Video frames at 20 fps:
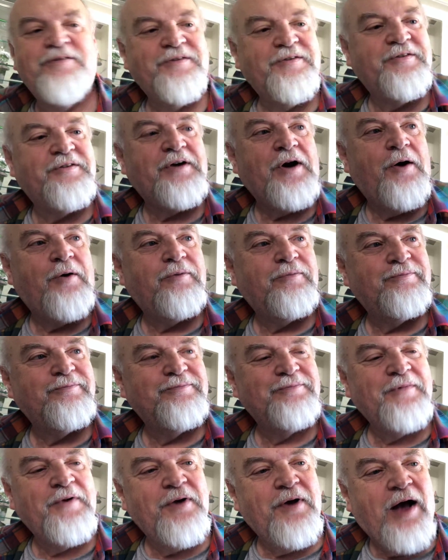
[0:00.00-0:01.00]
So
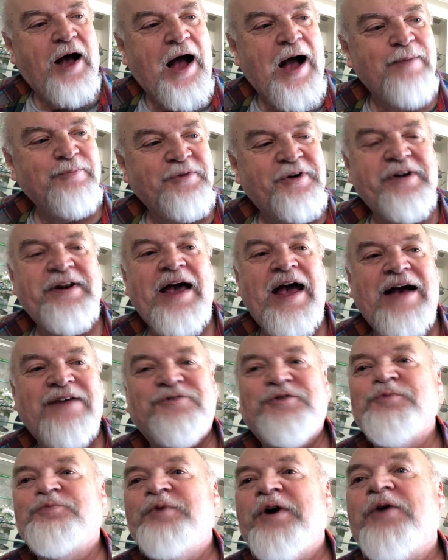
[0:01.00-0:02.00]
I'm going to have
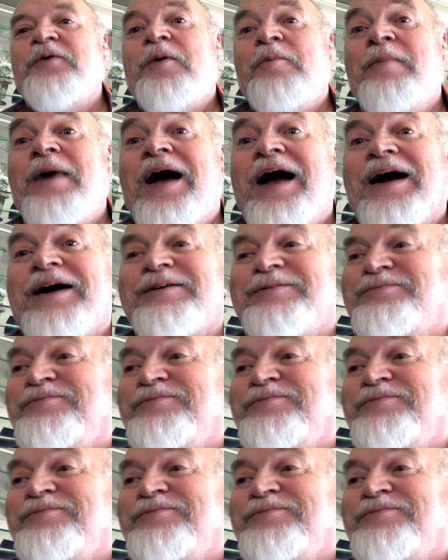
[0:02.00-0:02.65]
to bring one back.